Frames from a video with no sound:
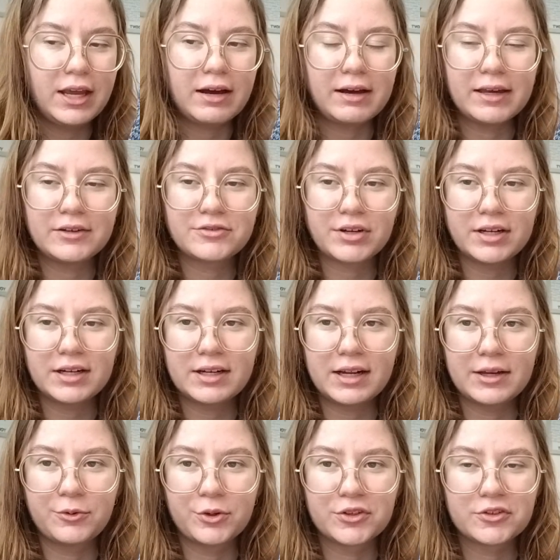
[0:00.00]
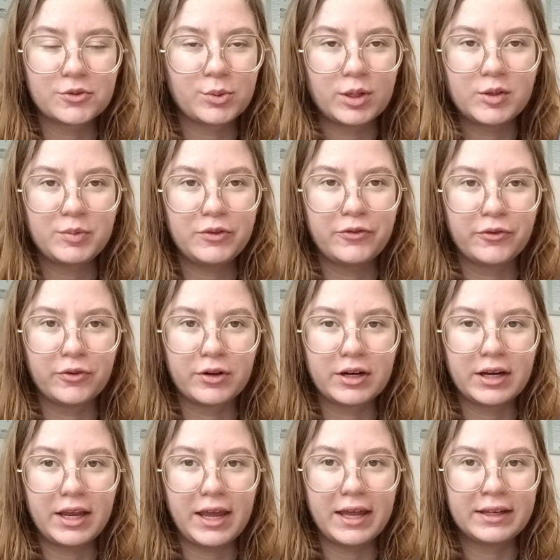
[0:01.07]
I tried it like once or twice
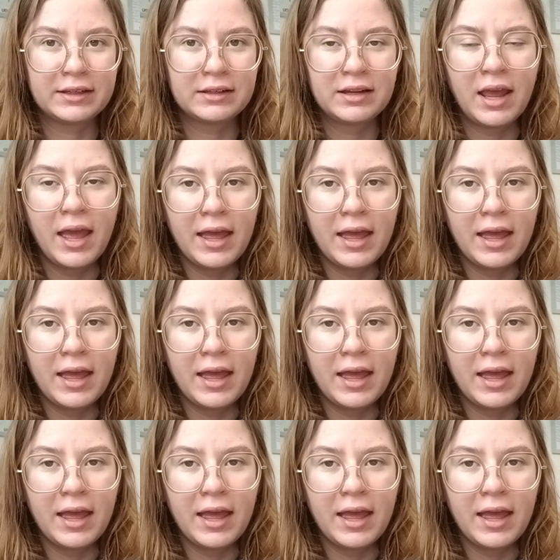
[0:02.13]
before, and